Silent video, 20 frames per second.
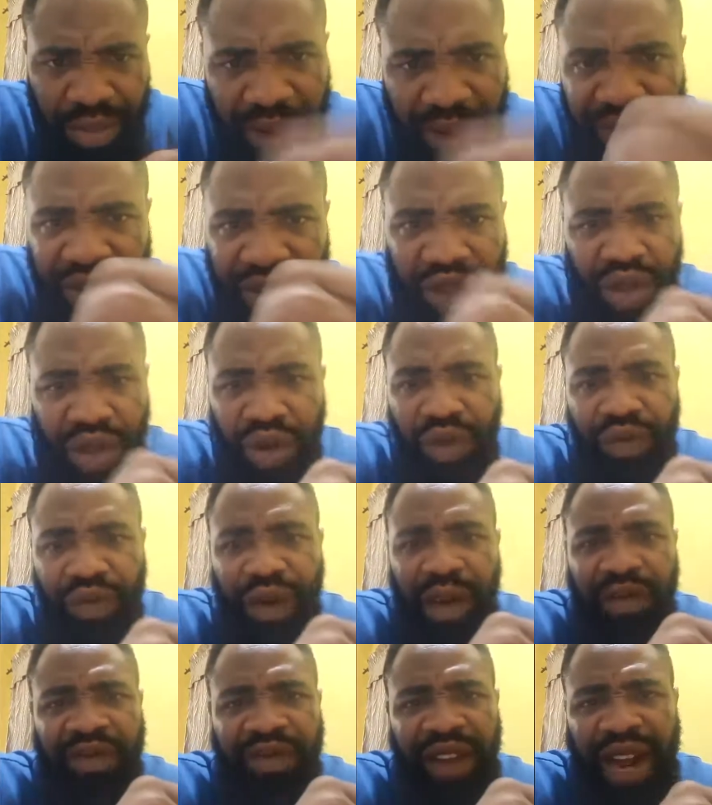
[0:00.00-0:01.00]
My video
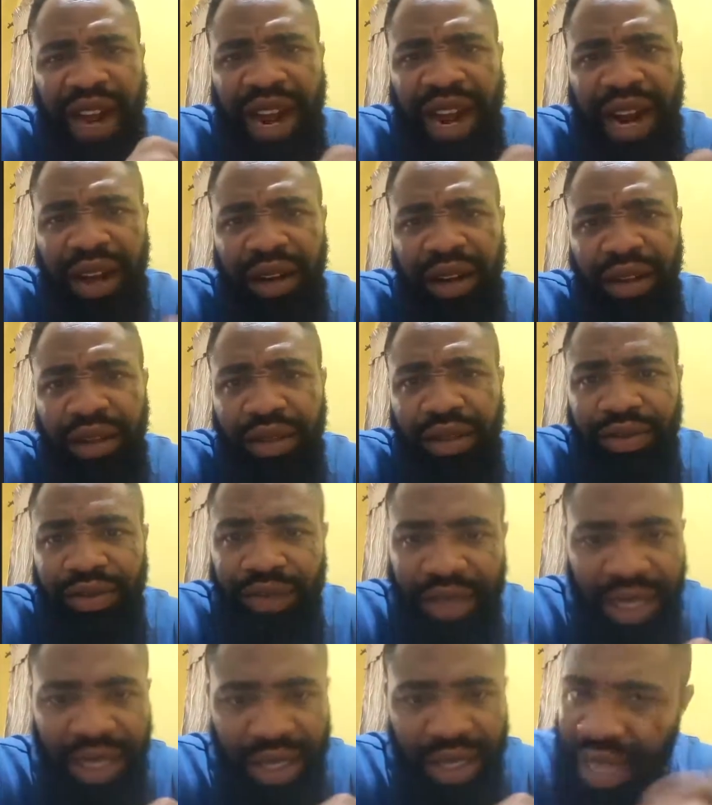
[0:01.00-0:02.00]
went viral
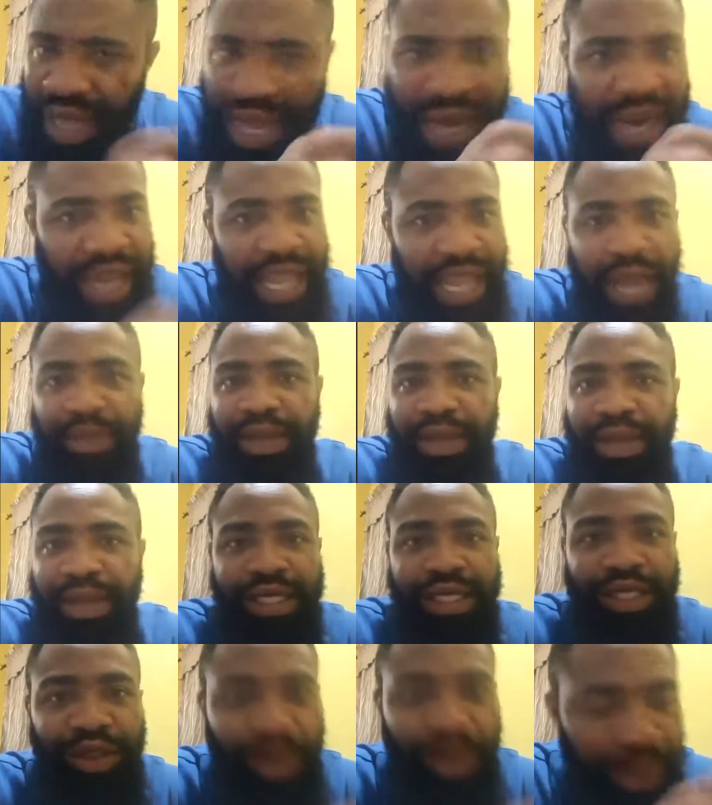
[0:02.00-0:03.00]
and I kept
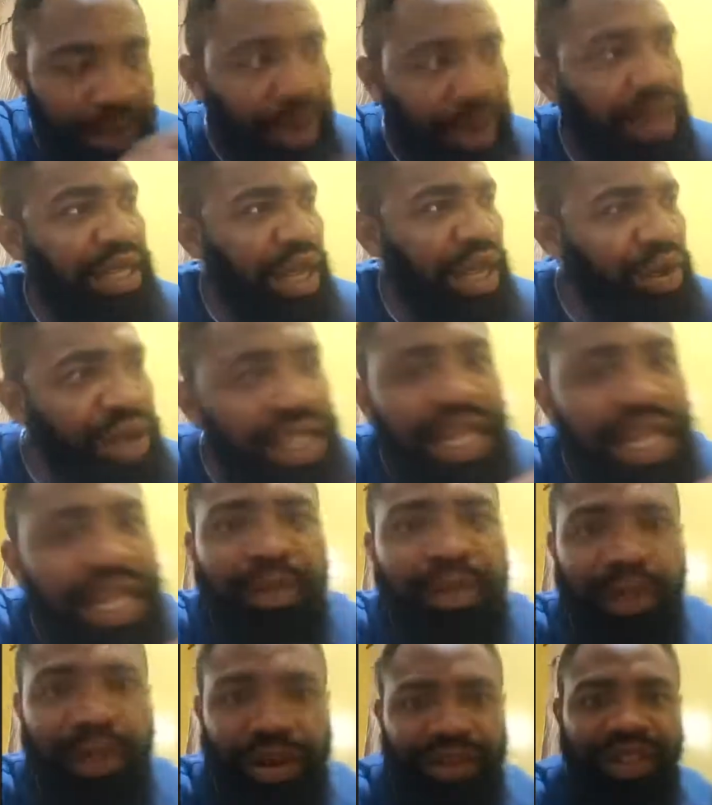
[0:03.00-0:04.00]
at it. So people were saying, oh, is
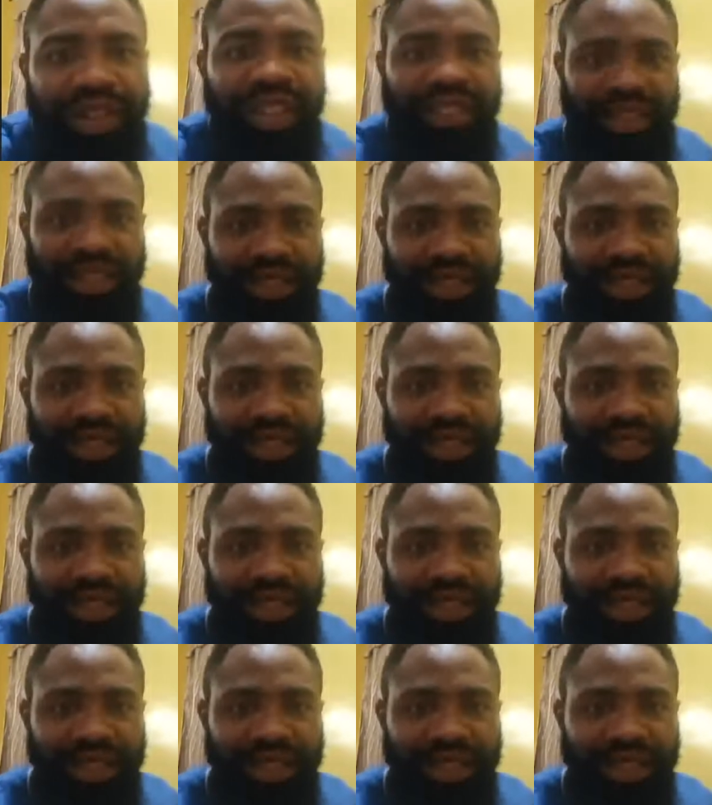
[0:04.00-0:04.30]
that prophet?